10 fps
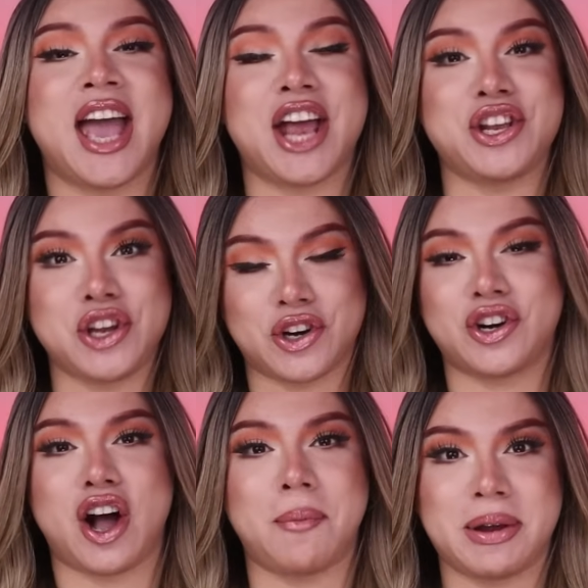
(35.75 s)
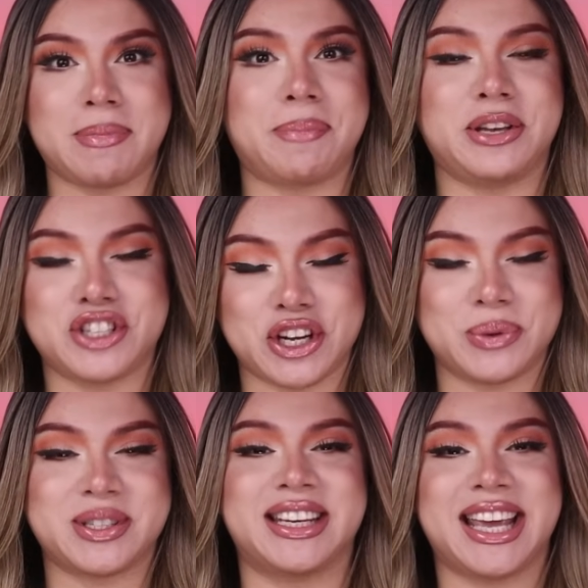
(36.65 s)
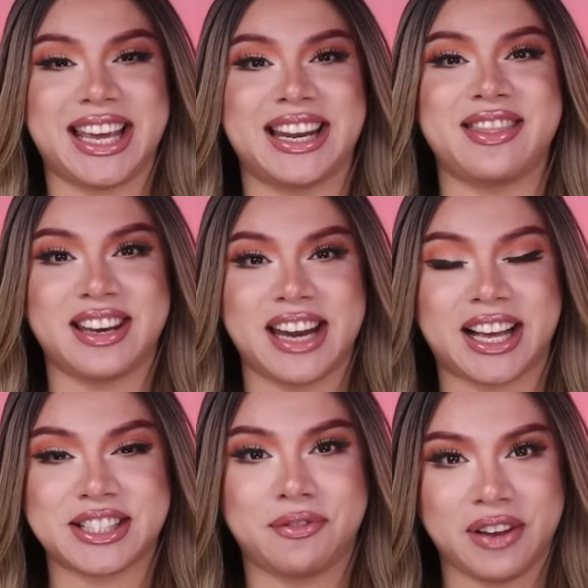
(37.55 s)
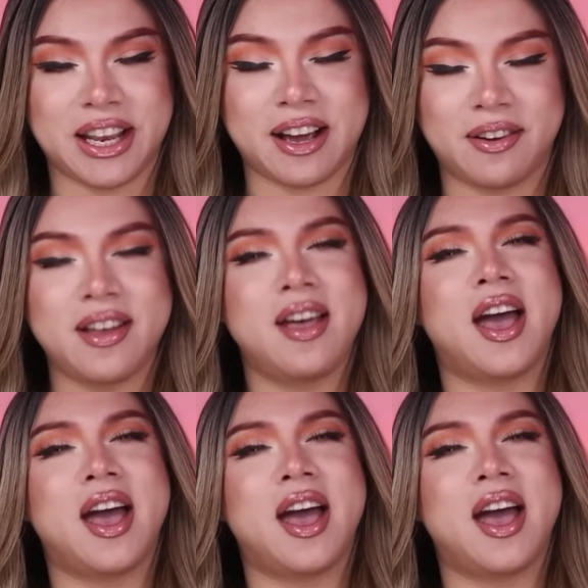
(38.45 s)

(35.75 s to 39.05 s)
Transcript: and your comment might be chosen in the next video.